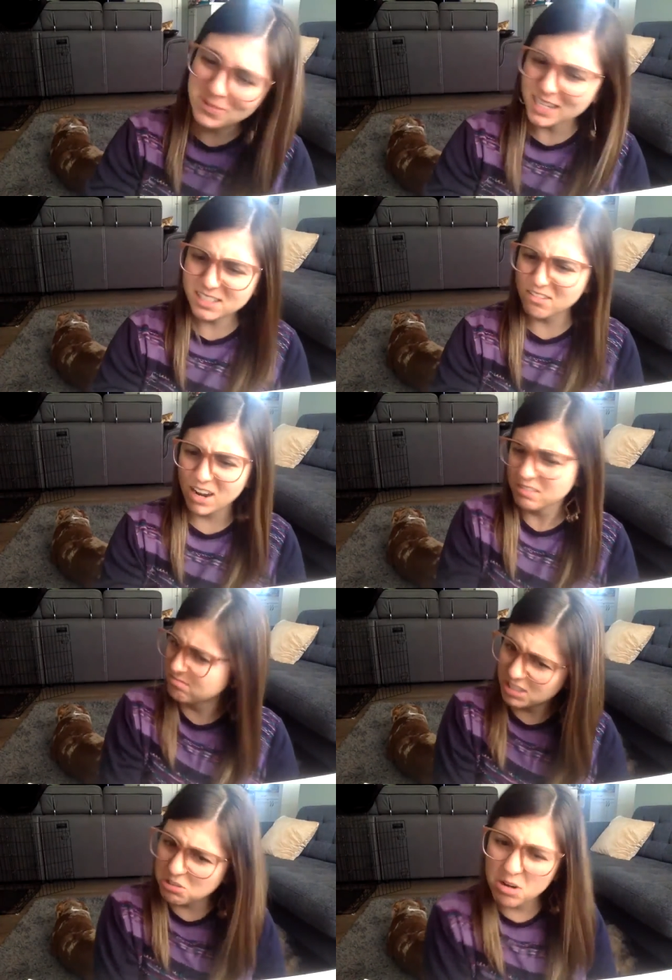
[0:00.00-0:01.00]
That's all right.
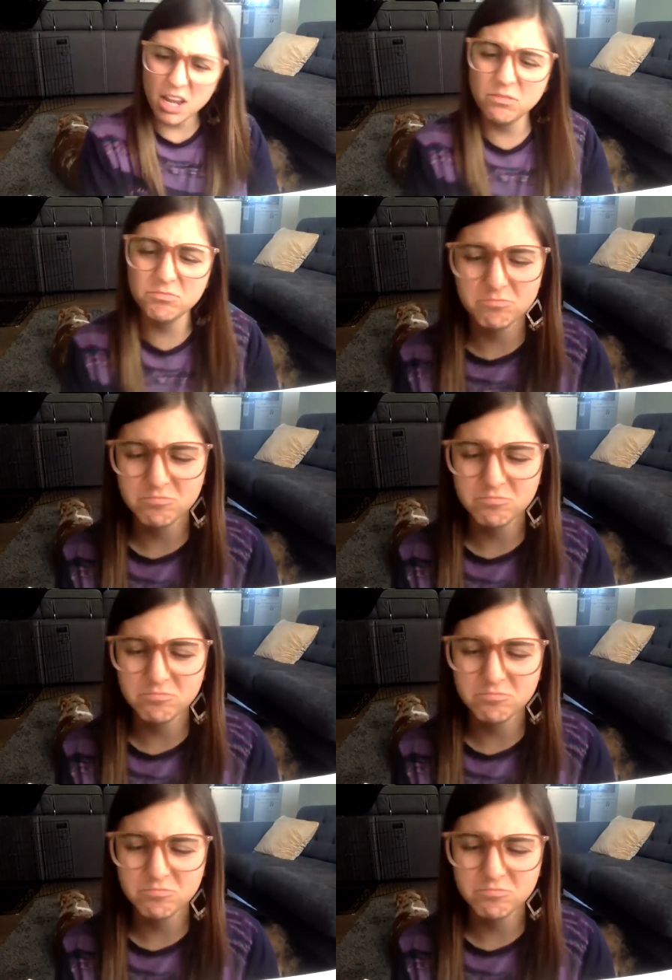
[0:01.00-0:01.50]
That's all right.